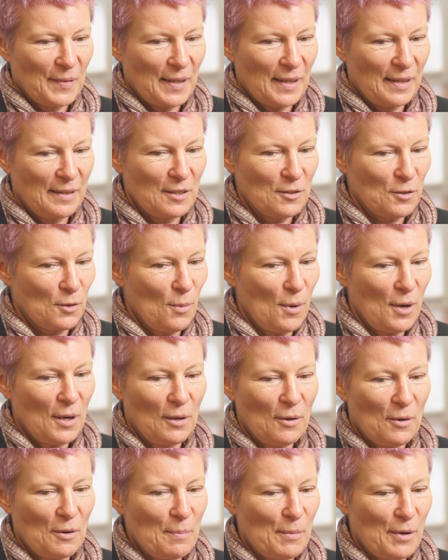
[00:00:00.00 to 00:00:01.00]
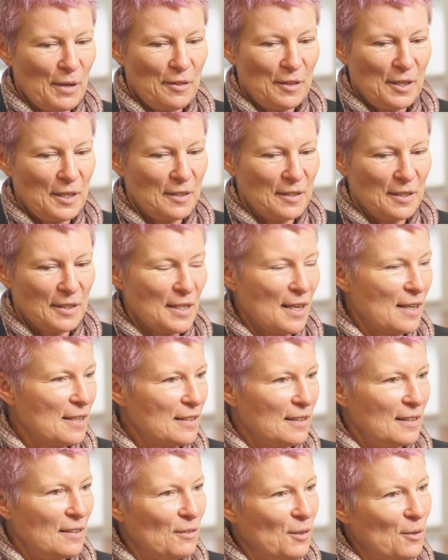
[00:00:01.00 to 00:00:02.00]
And there's quite a lot in my thesis that
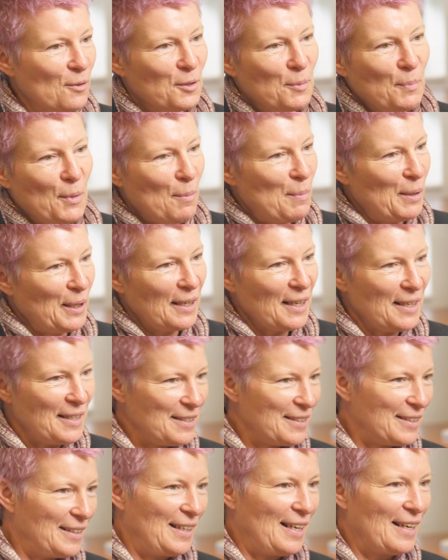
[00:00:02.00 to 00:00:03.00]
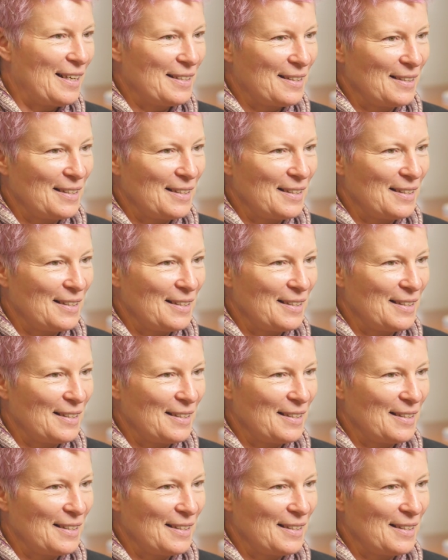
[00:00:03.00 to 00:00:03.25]
hasn't even got to publication yet.